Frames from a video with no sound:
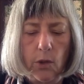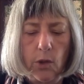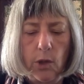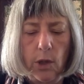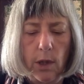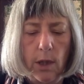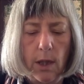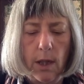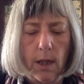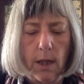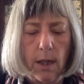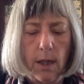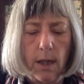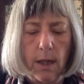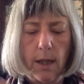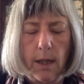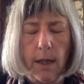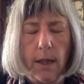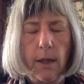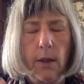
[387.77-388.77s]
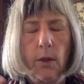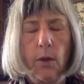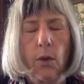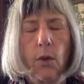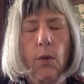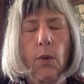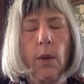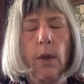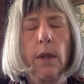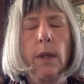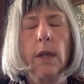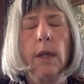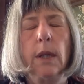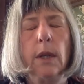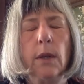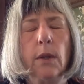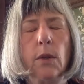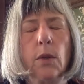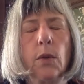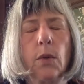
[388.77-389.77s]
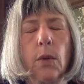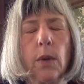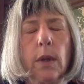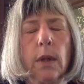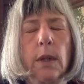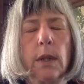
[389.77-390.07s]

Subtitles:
July 2020.